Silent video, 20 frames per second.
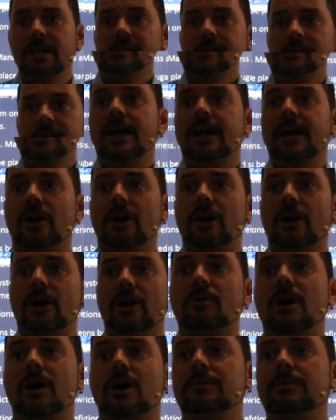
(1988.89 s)
health
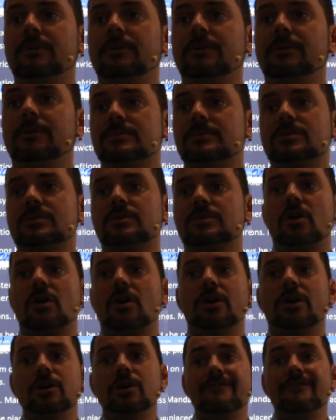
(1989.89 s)
problems,
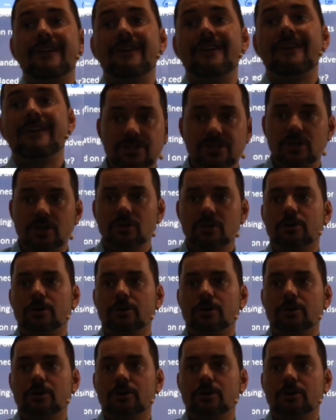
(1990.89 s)
cardiovascular